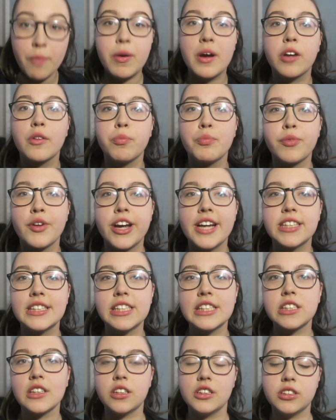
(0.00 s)
had
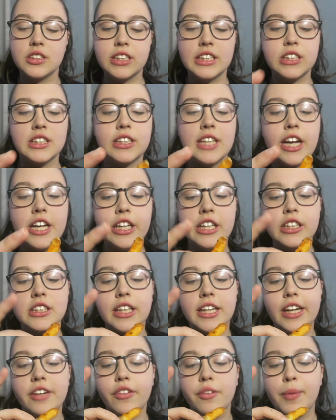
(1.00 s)
braces because they stay in your
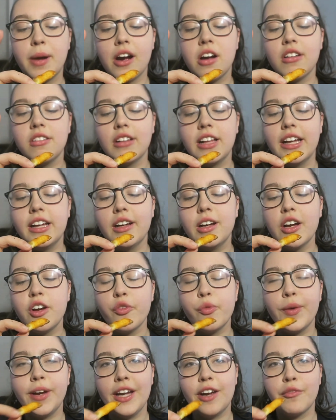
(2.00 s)
teeth apparently
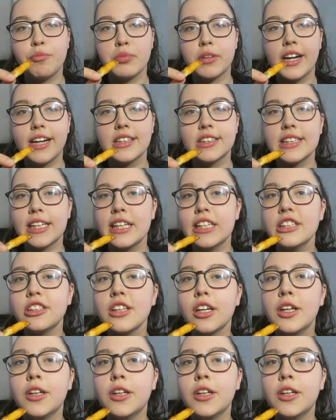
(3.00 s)
when you have braces.